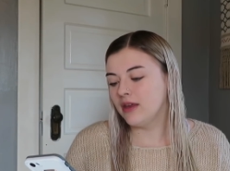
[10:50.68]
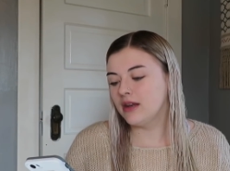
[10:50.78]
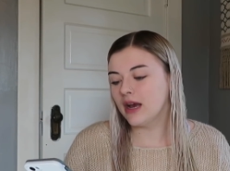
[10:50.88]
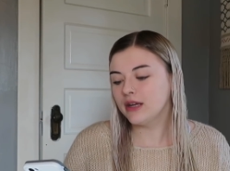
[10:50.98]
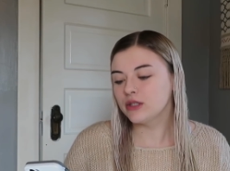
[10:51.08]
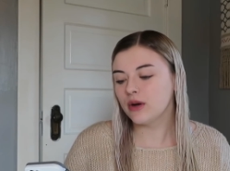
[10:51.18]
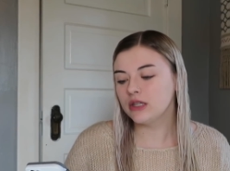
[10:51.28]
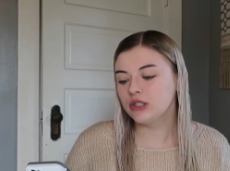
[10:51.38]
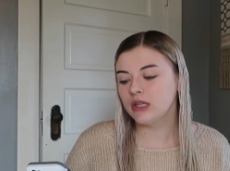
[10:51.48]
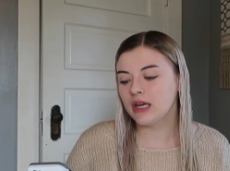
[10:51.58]
The next
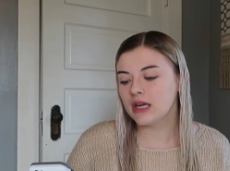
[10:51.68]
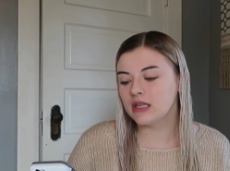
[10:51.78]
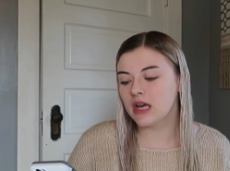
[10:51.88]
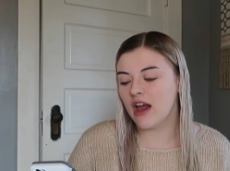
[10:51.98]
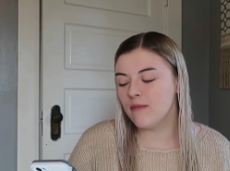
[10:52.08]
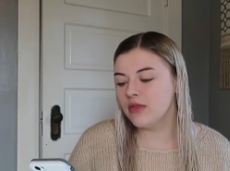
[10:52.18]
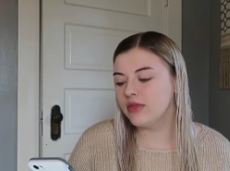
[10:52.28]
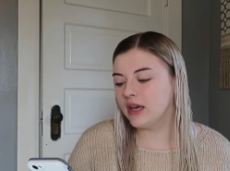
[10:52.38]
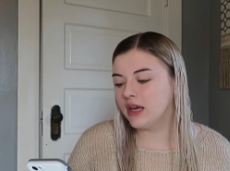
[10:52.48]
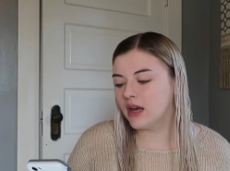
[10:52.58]
question is, I've been
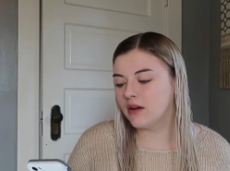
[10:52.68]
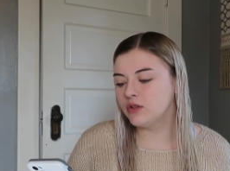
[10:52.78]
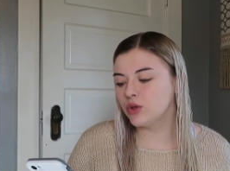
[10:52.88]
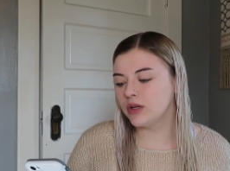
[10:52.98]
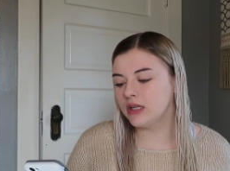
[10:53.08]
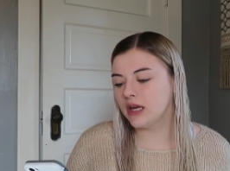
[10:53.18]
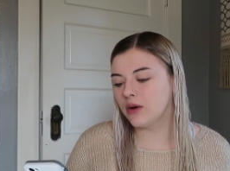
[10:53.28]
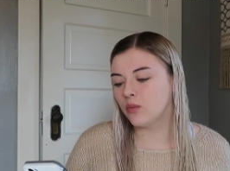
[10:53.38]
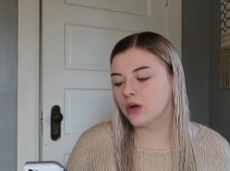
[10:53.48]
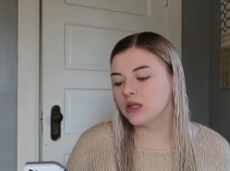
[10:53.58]
thinking of joining
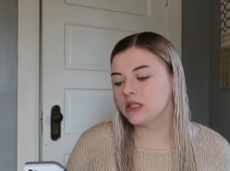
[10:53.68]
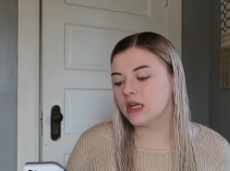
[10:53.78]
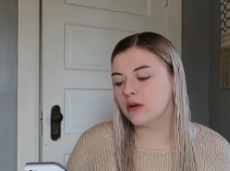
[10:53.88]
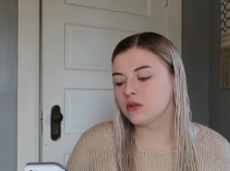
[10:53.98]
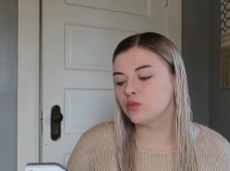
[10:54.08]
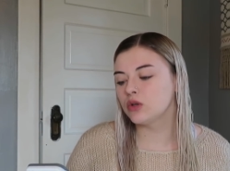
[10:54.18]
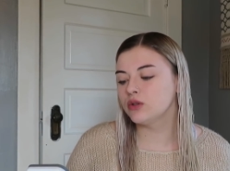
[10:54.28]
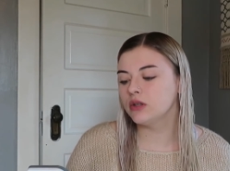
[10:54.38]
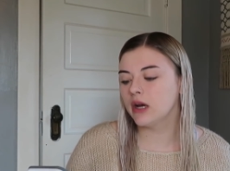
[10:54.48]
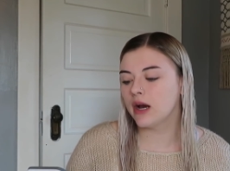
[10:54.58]
It Works and I was
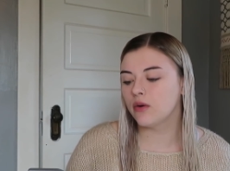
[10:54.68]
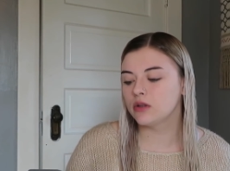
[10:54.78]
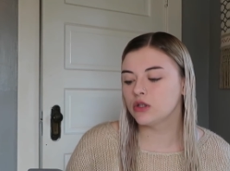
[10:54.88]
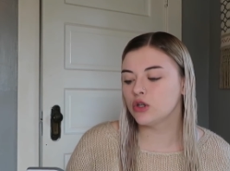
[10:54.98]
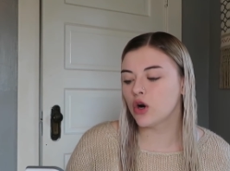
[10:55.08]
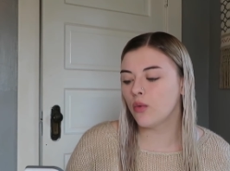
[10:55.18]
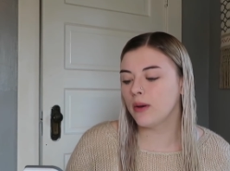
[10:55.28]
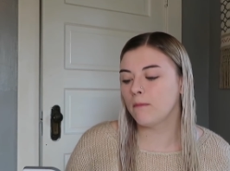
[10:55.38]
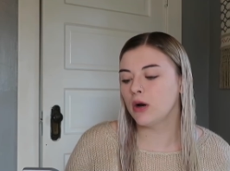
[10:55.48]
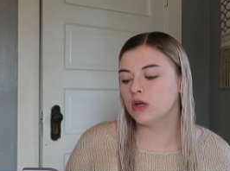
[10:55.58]
wondering how it's
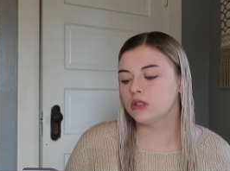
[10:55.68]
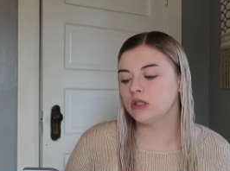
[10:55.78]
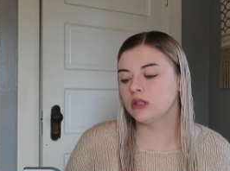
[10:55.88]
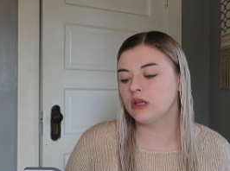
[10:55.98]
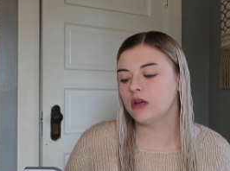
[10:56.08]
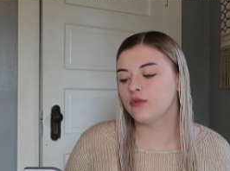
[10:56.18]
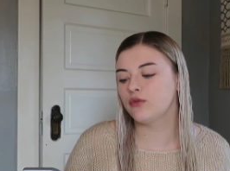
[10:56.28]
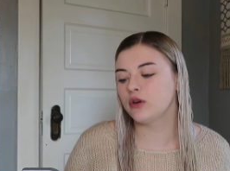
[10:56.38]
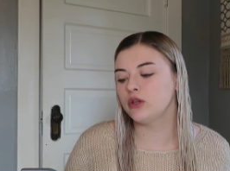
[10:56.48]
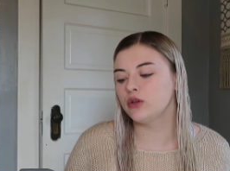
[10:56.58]
going personally
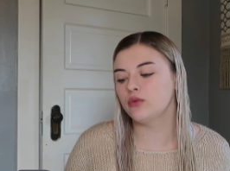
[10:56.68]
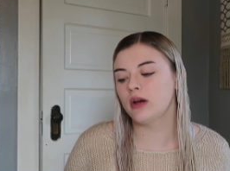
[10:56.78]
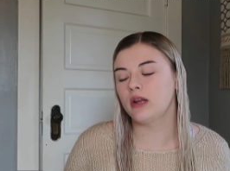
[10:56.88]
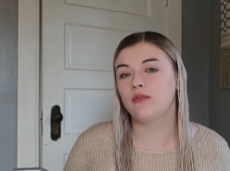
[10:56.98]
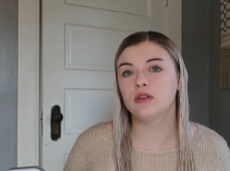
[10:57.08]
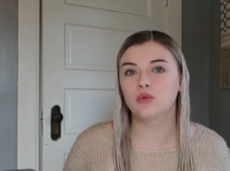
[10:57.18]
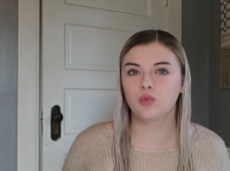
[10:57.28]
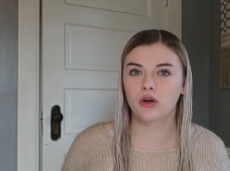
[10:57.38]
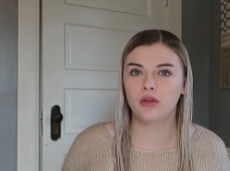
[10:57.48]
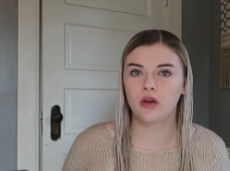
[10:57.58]
for you and if it's
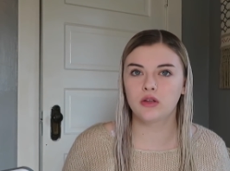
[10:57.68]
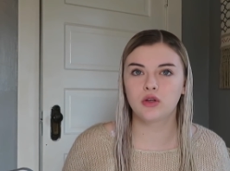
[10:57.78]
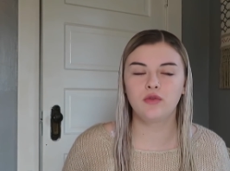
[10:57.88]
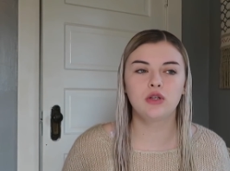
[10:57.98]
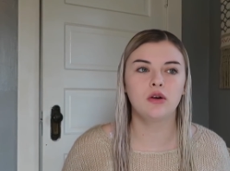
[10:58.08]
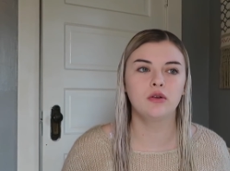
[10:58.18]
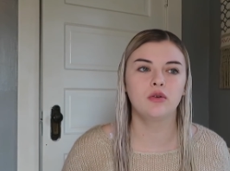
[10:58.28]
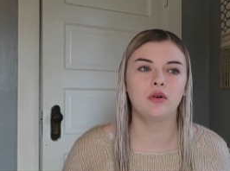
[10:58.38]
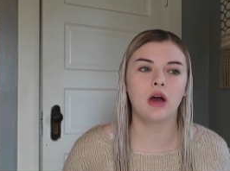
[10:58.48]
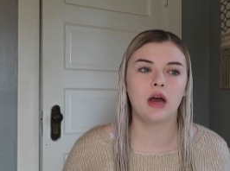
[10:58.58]
worth it. So if you don't
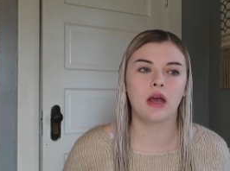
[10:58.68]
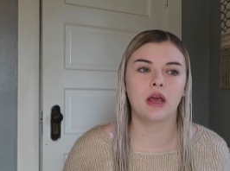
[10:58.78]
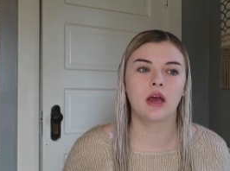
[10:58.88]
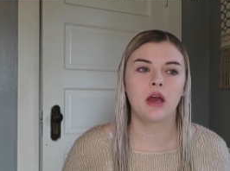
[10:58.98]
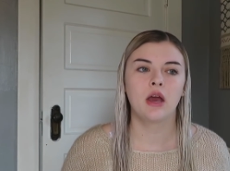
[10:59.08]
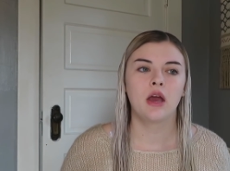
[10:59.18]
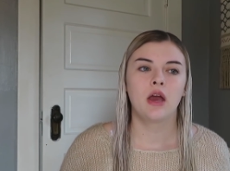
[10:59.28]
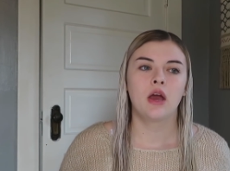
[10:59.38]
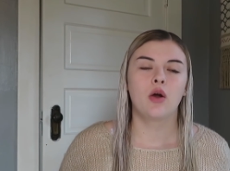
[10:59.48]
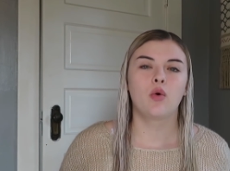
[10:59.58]
know, I
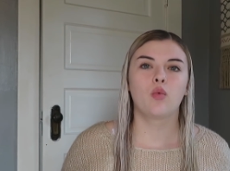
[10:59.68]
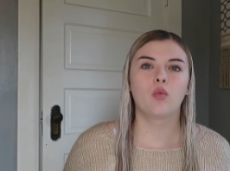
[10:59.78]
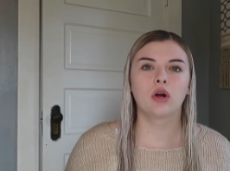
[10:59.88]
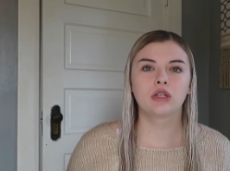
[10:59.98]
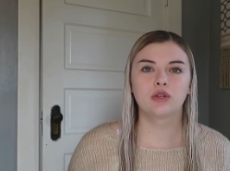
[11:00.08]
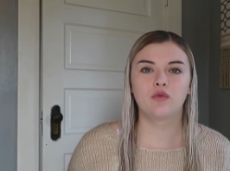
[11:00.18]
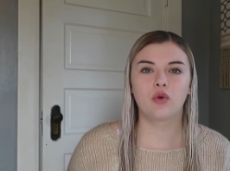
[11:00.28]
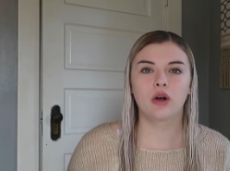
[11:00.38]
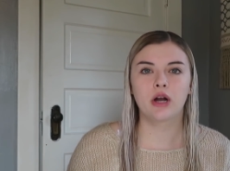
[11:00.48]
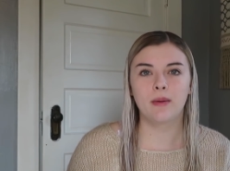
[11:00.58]
worked for a